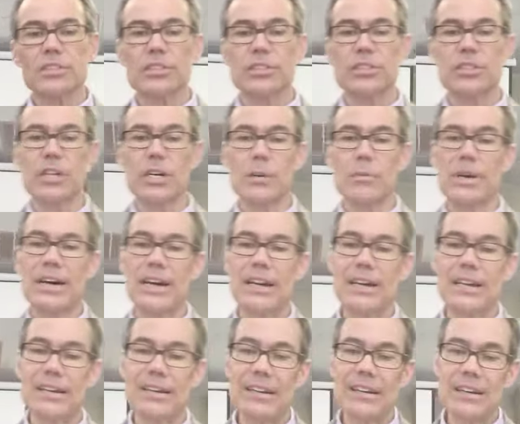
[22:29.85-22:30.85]

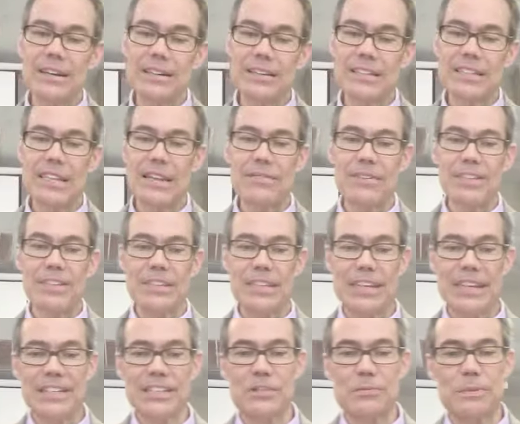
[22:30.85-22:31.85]
Jeremiah
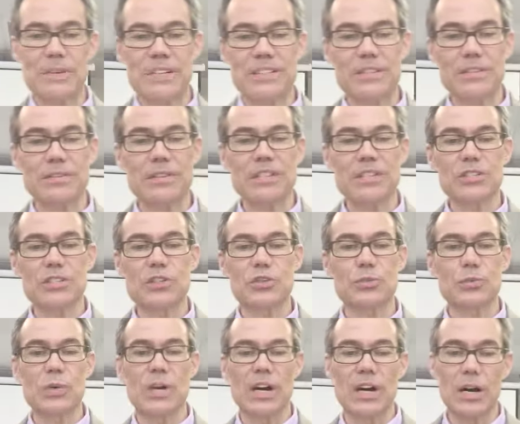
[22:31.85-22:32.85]
7:10 speaks of this
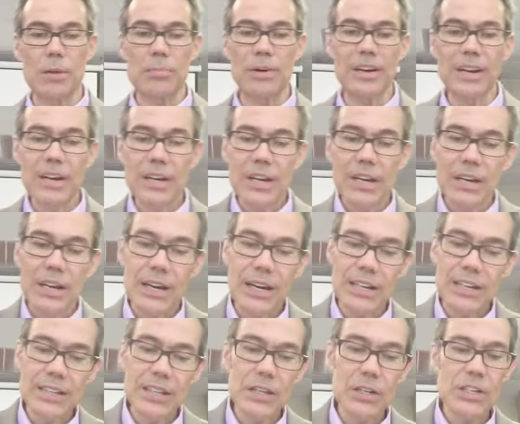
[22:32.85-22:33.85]
as well. But,
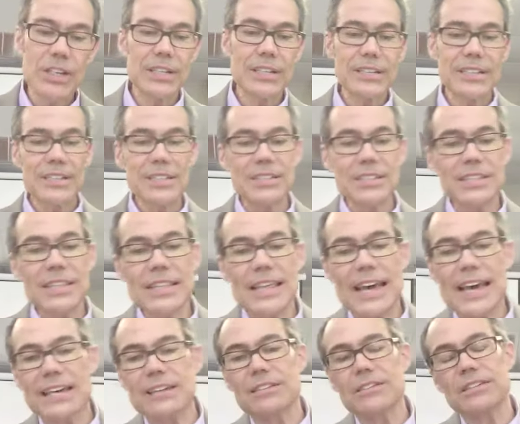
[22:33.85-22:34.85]
you see
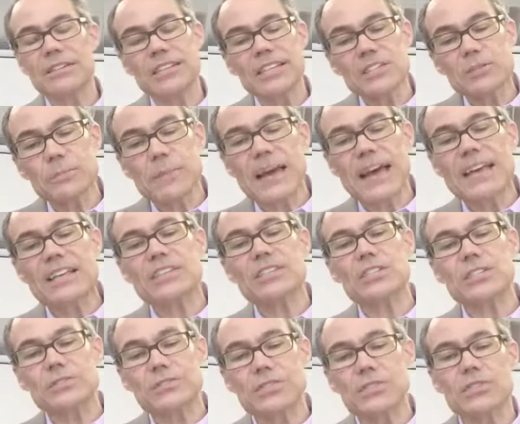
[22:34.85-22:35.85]
that in this
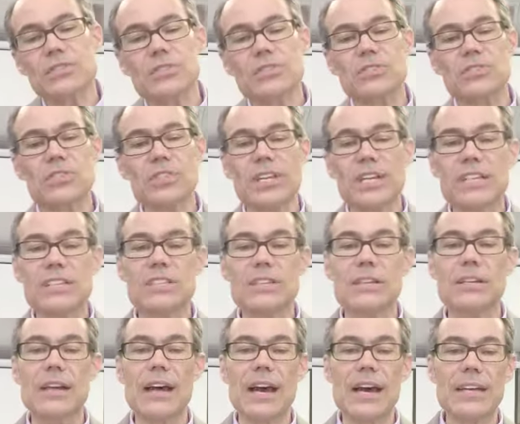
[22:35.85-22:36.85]
passage, verses 6
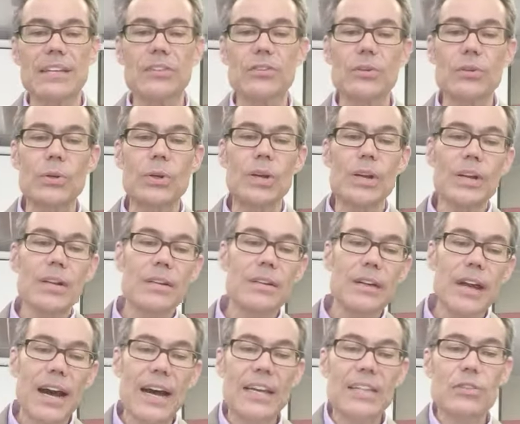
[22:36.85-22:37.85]
and 9
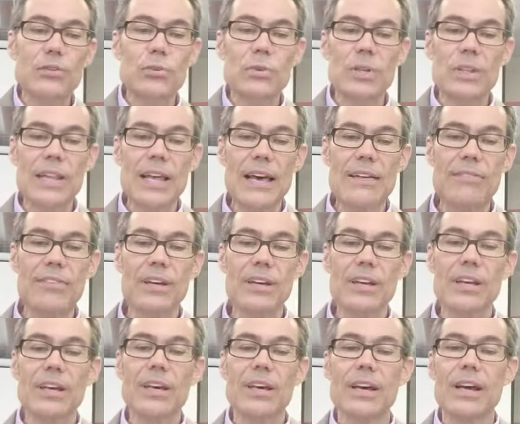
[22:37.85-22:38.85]
through
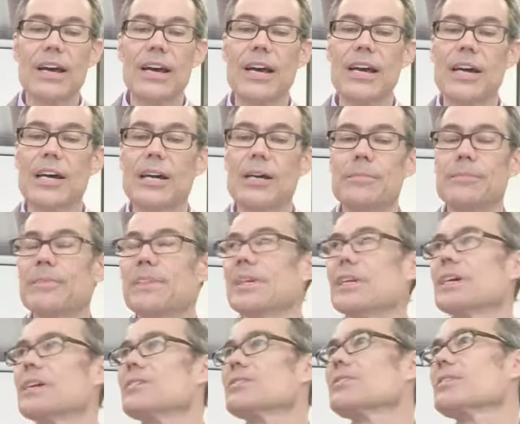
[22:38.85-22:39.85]
11.
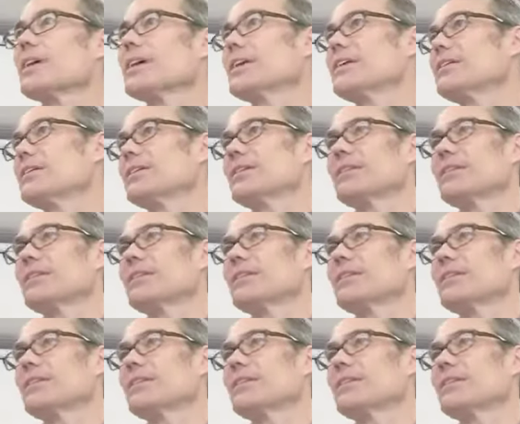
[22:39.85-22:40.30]
It's like,